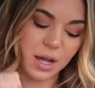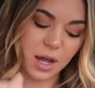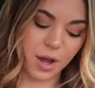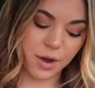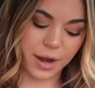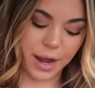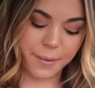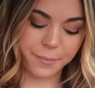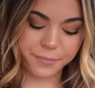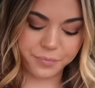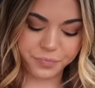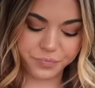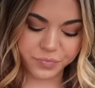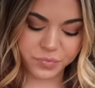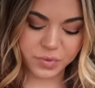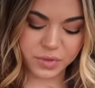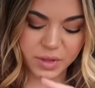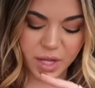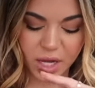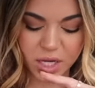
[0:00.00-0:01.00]
Okay,
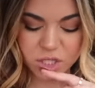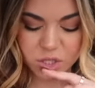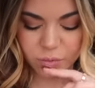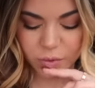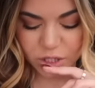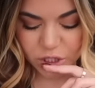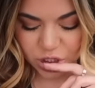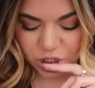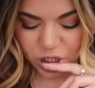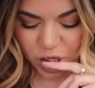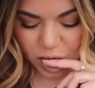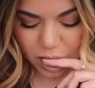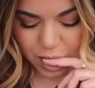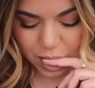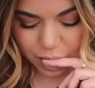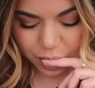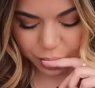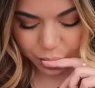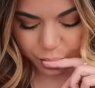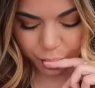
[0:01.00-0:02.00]
next
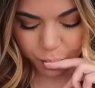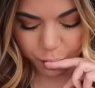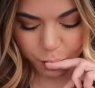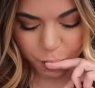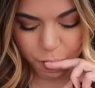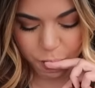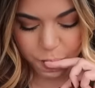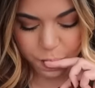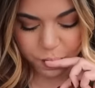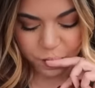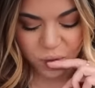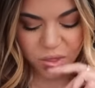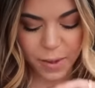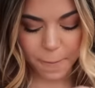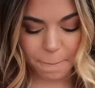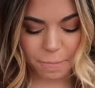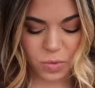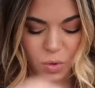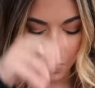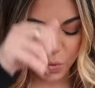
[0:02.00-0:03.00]
question.
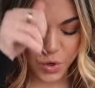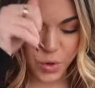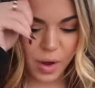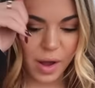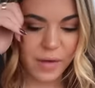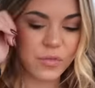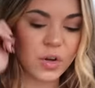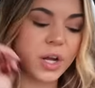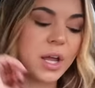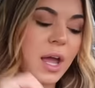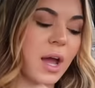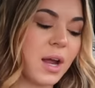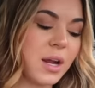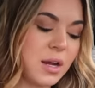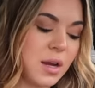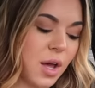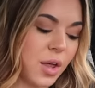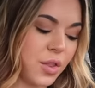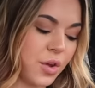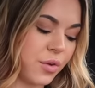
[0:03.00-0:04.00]
Will you ever get
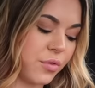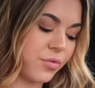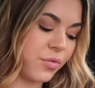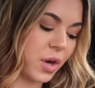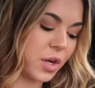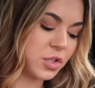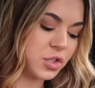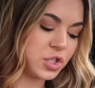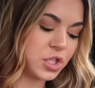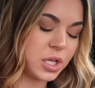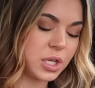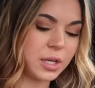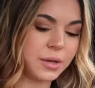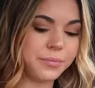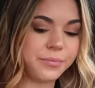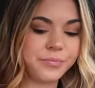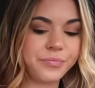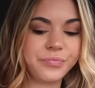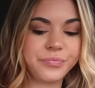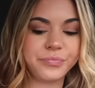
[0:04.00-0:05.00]
another
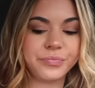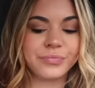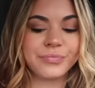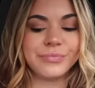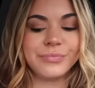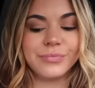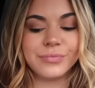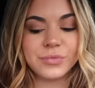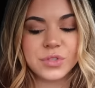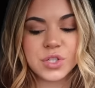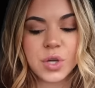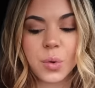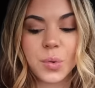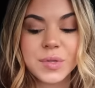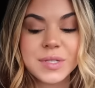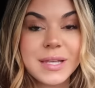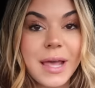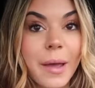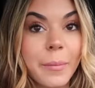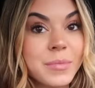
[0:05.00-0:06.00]
Frenchie?
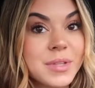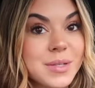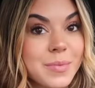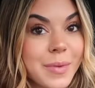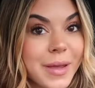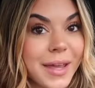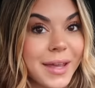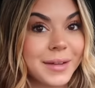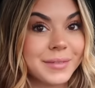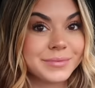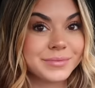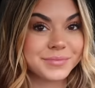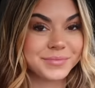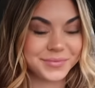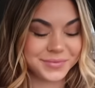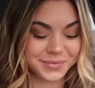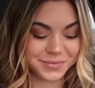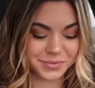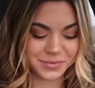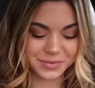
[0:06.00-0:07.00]
Don't tempt me.
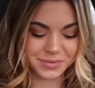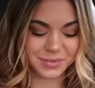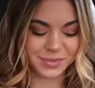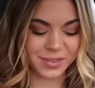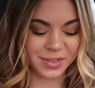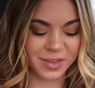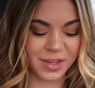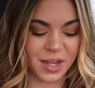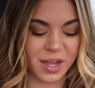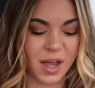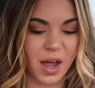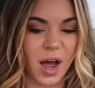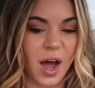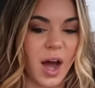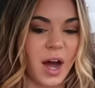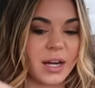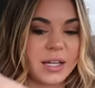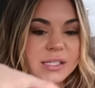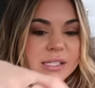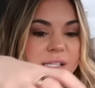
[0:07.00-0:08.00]

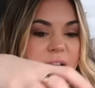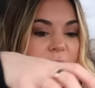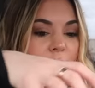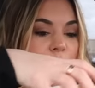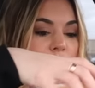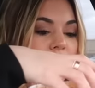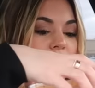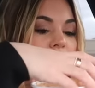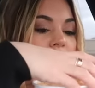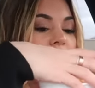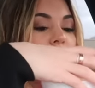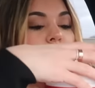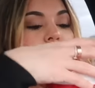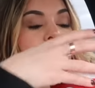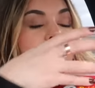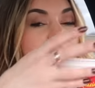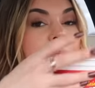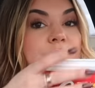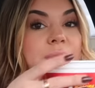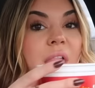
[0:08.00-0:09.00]
Honestly, I would love
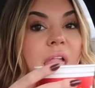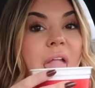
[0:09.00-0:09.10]
one.